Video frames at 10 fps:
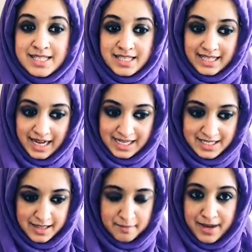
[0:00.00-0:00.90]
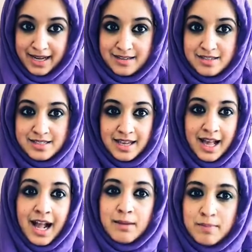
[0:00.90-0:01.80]
to get into their mind, to
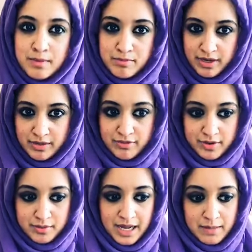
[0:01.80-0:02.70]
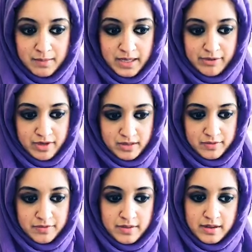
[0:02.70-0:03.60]
help them break through, help them get rid of
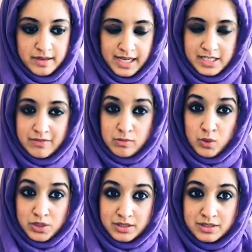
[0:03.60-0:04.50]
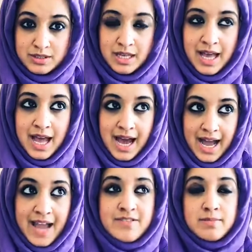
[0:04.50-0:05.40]
the negative emotions.
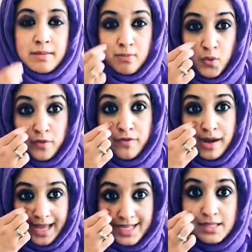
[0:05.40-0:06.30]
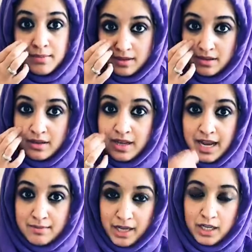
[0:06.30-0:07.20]
I have to be more flexible
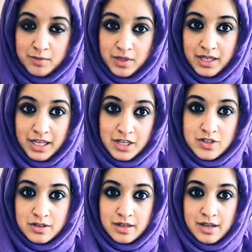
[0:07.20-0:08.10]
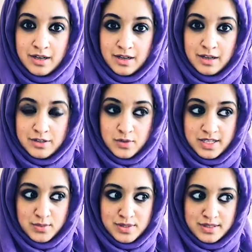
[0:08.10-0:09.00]
in my communication. So
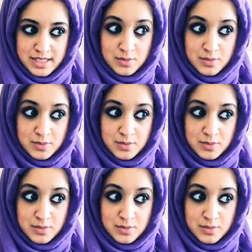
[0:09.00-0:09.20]
this was